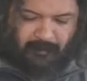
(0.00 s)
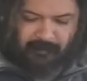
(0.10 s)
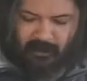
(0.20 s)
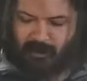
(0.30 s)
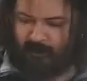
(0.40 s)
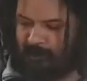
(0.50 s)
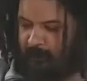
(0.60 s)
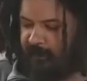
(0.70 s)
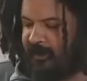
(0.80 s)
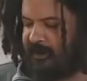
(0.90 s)
and a little
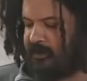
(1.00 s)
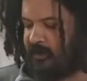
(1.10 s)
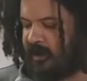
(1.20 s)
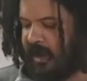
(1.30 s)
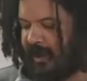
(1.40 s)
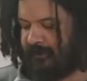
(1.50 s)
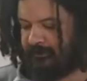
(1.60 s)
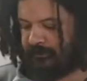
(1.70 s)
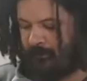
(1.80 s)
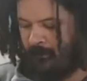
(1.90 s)
bit of extra clay.
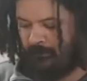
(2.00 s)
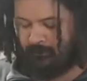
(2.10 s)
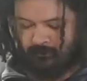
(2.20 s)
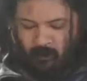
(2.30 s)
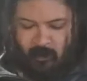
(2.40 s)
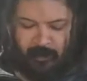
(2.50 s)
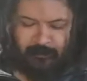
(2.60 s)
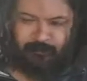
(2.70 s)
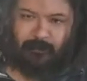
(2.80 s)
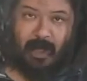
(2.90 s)

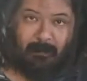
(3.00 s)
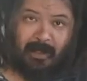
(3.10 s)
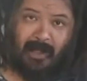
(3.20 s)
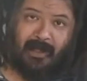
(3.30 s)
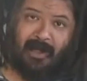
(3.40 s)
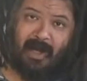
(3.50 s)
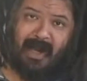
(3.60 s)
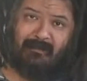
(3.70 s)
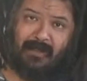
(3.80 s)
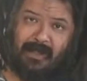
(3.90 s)
I'm lucky and I
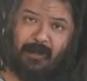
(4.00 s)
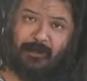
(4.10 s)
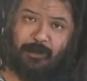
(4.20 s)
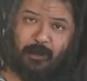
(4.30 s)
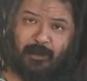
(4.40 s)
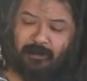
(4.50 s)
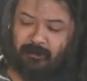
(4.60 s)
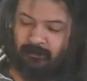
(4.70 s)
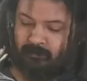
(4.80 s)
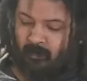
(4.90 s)
have a needle
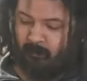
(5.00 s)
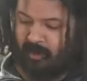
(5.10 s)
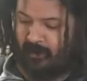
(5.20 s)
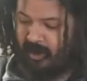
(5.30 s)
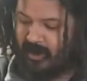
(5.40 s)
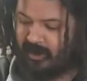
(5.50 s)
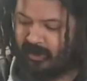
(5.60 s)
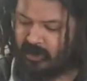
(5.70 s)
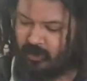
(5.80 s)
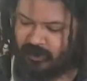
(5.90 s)
tool, but I'm not going
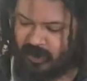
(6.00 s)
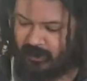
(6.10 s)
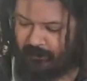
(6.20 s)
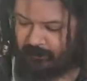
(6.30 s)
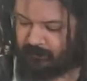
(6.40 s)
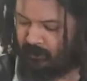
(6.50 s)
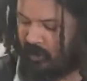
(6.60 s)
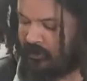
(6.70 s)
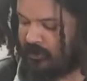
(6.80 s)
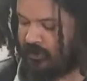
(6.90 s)
to use it.
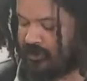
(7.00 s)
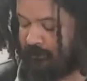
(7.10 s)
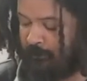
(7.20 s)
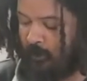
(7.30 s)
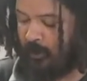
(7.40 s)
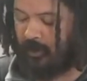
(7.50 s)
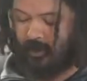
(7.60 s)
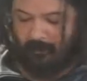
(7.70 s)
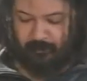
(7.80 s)
I'll use the fork.